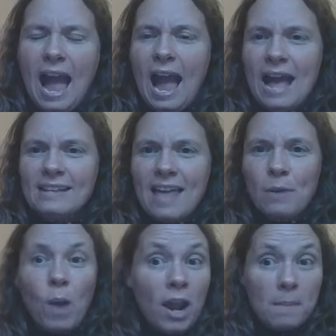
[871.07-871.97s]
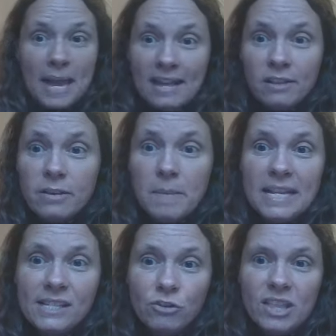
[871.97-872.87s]
And then when I'm ill, the
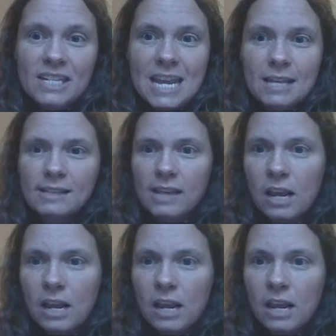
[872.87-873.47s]
minister and the deacons